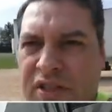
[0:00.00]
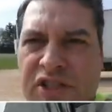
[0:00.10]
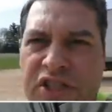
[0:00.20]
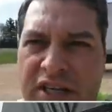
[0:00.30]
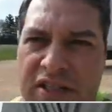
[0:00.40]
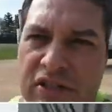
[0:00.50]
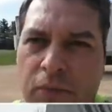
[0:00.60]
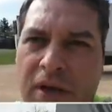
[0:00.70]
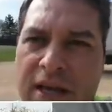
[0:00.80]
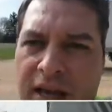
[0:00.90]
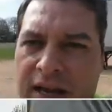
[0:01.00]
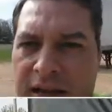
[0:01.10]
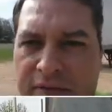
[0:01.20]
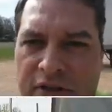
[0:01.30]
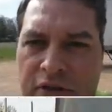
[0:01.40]
Just changes the way you kind
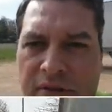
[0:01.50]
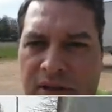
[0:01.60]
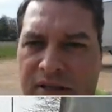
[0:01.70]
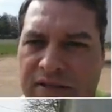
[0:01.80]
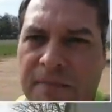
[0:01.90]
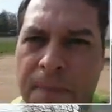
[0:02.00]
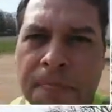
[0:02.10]
of have to do things.